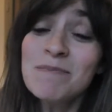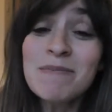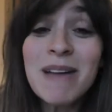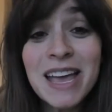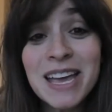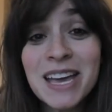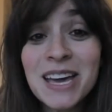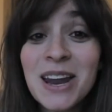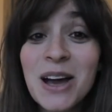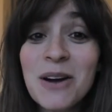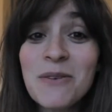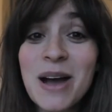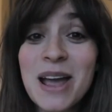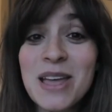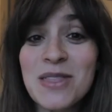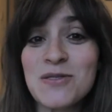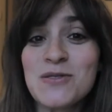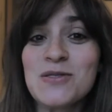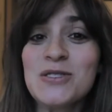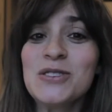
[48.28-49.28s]
making our
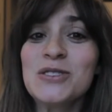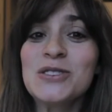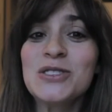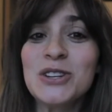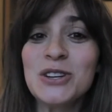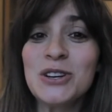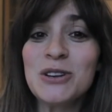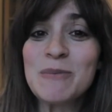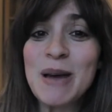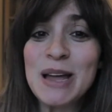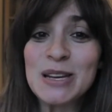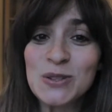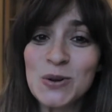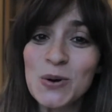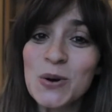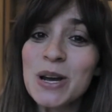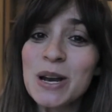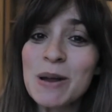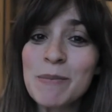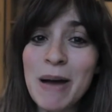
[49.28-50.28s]
way through YouTube and
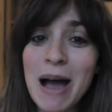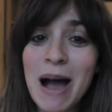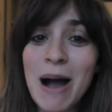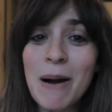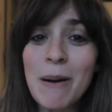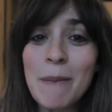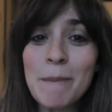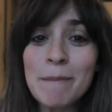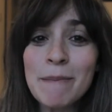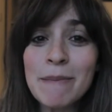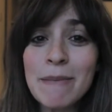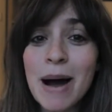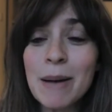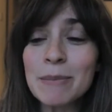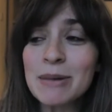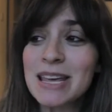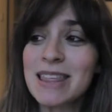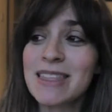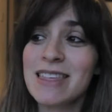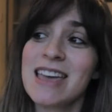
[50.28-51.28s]
talking about
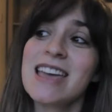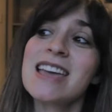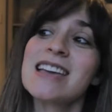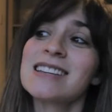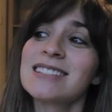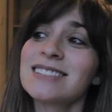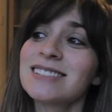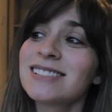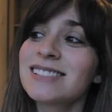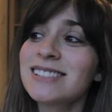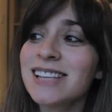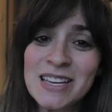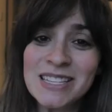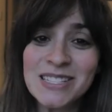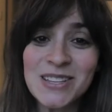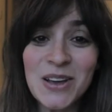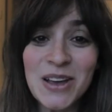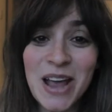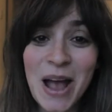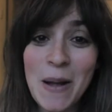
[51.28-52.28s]
mummy things.
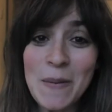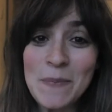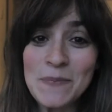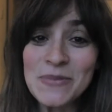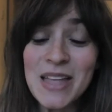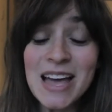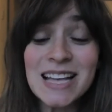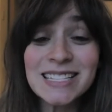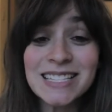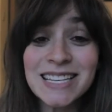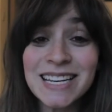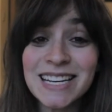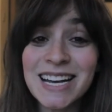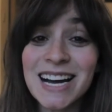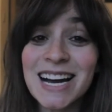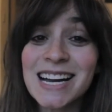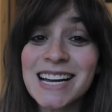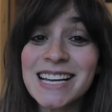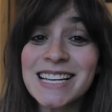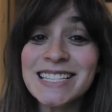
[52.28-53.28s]
So yeah, that's it
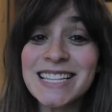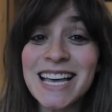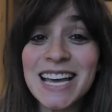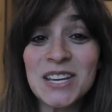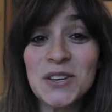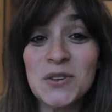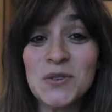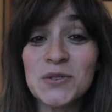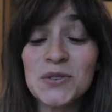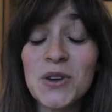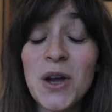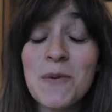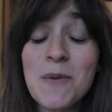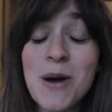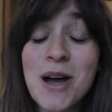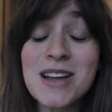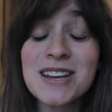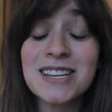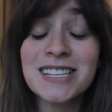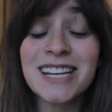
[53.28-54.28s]
guys. Thank you so
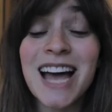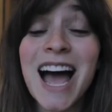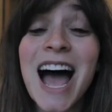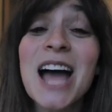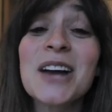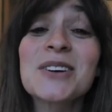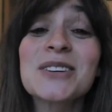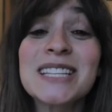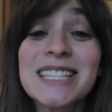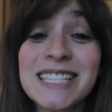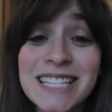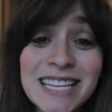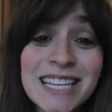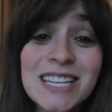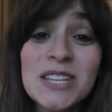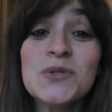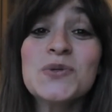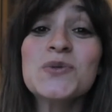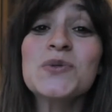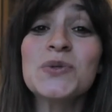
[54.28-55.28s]
much. I will see
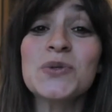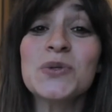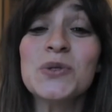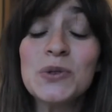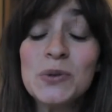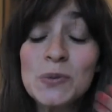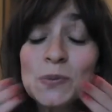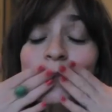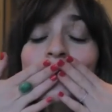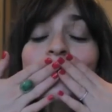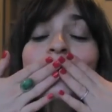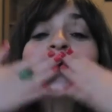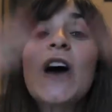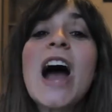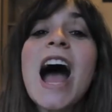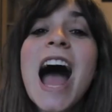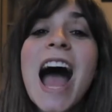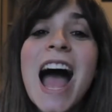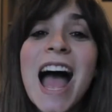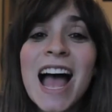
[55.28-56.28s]
you soon.
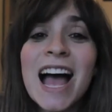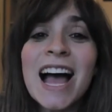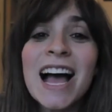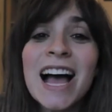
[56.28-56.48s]
Mwah!